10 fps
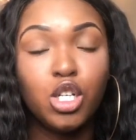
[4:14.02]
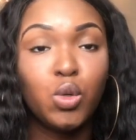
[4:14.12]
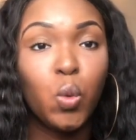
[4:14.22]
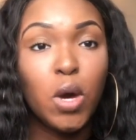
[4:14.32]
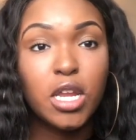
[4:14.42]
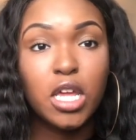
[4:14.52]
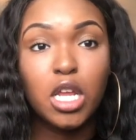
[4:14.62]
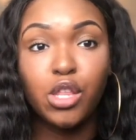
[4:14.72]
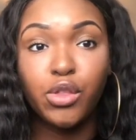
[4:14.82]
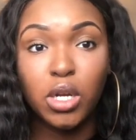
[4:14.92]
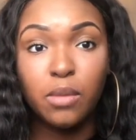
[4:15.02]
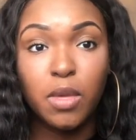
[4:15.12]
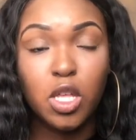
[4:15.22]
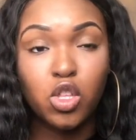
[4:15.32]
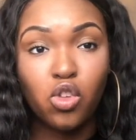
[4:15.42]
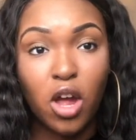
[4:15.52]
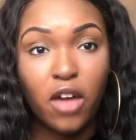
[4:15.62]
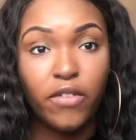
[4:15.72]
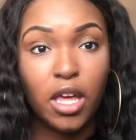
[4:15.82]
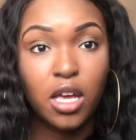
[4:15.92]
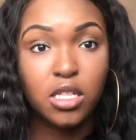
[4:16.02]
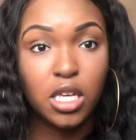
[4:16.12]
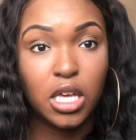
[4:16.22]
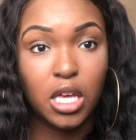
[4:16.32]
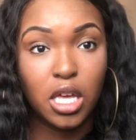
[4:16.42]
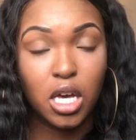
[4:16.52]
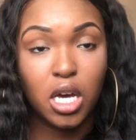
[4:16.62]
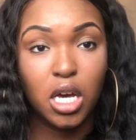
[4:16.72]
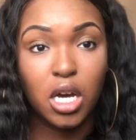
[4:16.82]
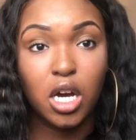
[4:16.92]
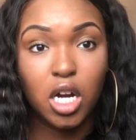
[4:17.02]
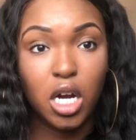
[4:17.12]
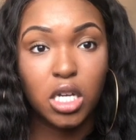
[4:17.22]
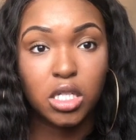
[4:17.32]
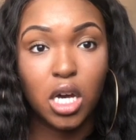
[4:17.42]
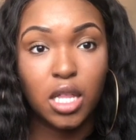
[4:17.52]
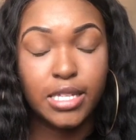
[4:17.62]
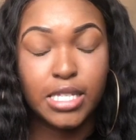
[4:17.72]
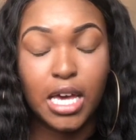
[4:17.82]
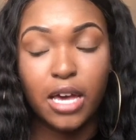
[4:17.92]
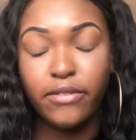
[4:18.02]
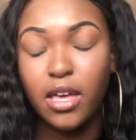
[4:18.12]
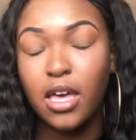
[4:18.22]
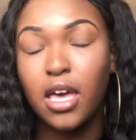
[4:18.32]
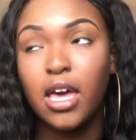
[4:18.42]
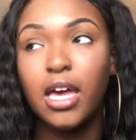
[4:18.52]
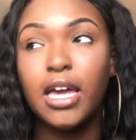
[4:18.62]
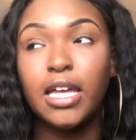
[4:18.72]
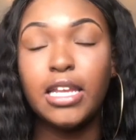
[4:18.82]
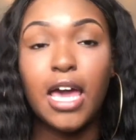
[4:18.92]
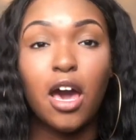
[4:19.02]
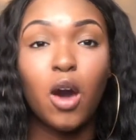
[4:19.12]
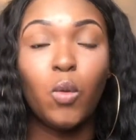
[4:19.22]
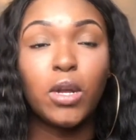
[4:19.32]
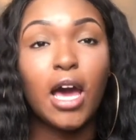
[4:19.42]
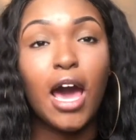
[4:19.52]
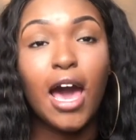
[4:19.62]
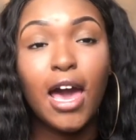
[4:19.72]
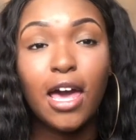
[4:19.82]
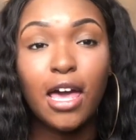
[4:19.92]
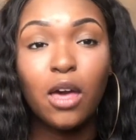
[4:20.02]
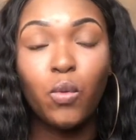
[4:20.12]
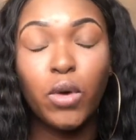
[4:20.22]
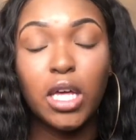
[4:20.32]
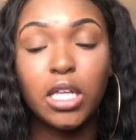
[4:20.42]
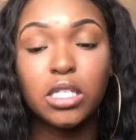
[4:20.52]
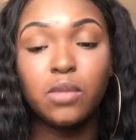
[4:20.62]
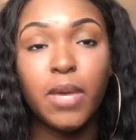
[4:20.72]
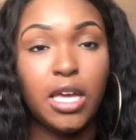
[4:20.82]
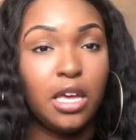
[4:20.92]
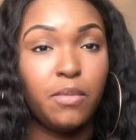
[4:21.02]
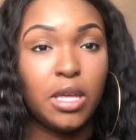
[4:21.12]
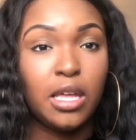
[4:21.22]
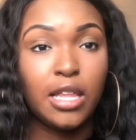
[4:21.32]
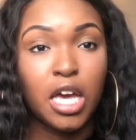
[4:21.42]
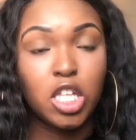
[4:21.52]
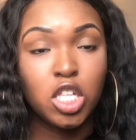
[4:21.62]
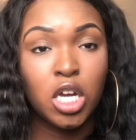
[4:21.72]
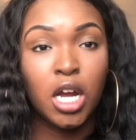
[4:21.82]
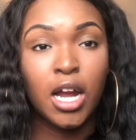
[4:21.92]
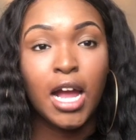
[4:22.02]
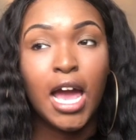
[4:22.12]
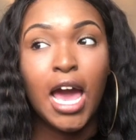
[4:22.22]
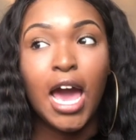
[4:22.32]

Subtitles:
20 to 30 minutes driving to get across Collins Ave. Now, when I went to Miami last year,